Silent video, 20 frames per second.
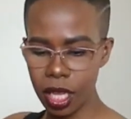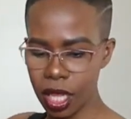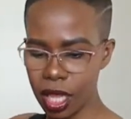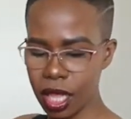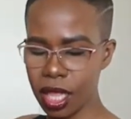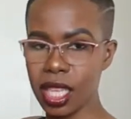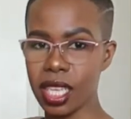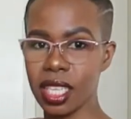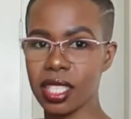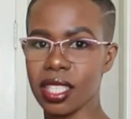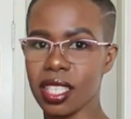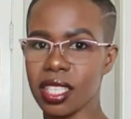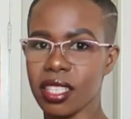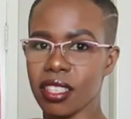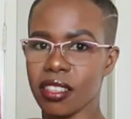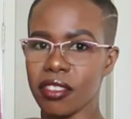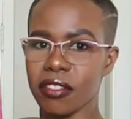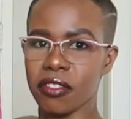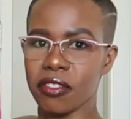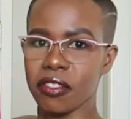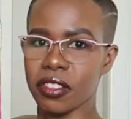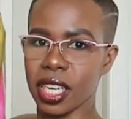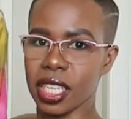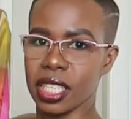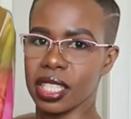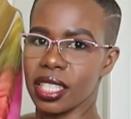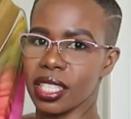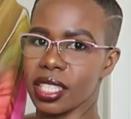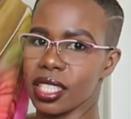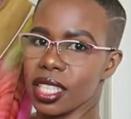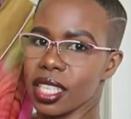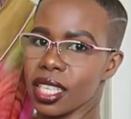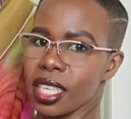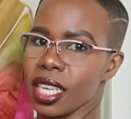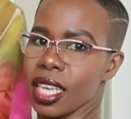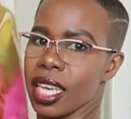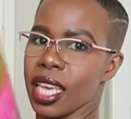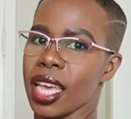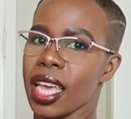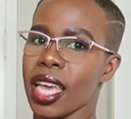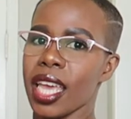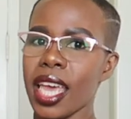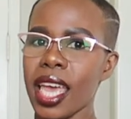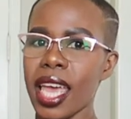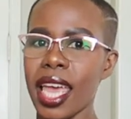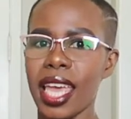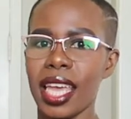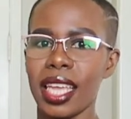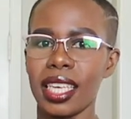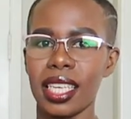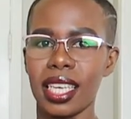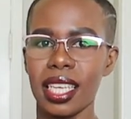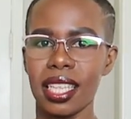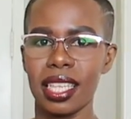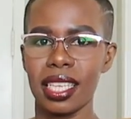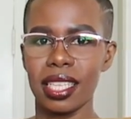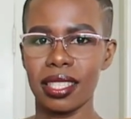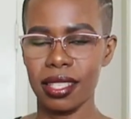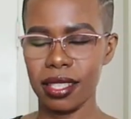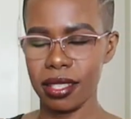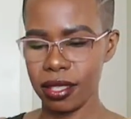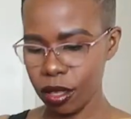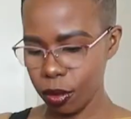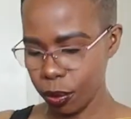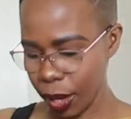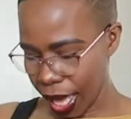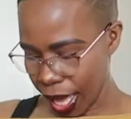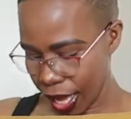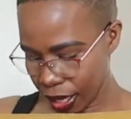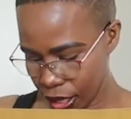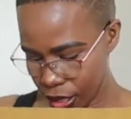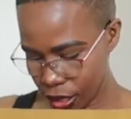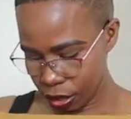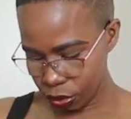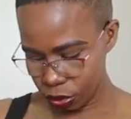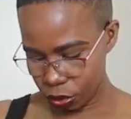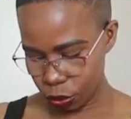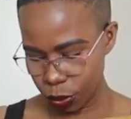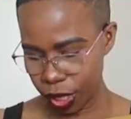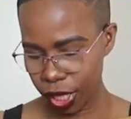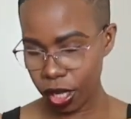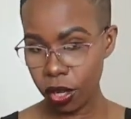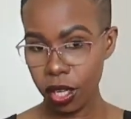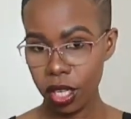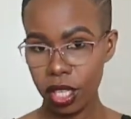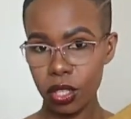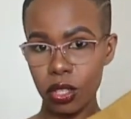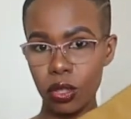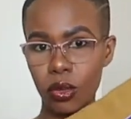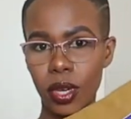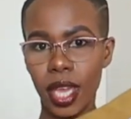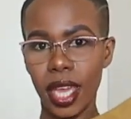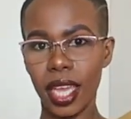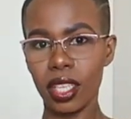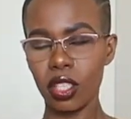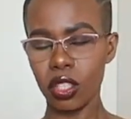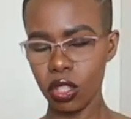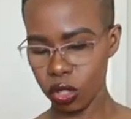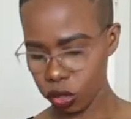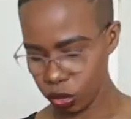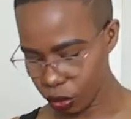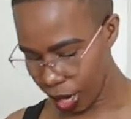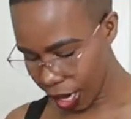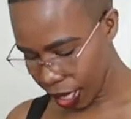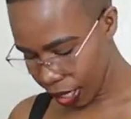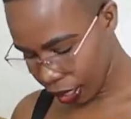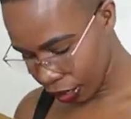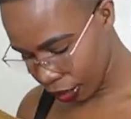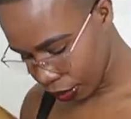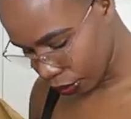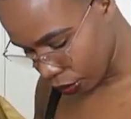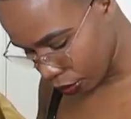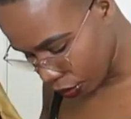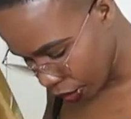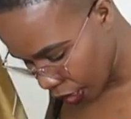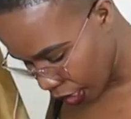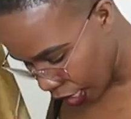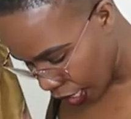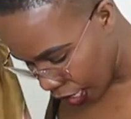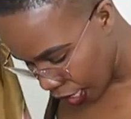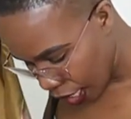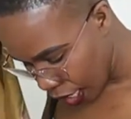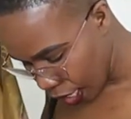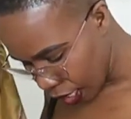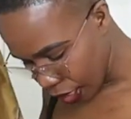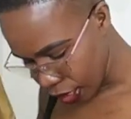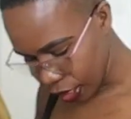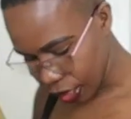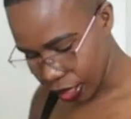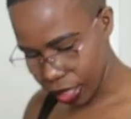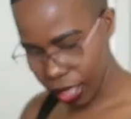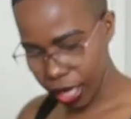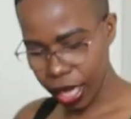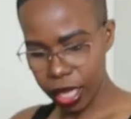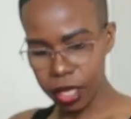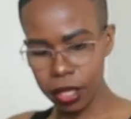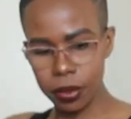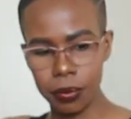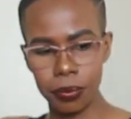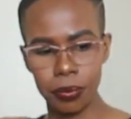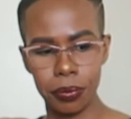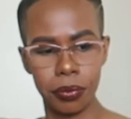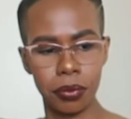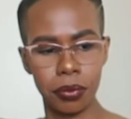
this is the front and this is the back so we're gonna do a triangle again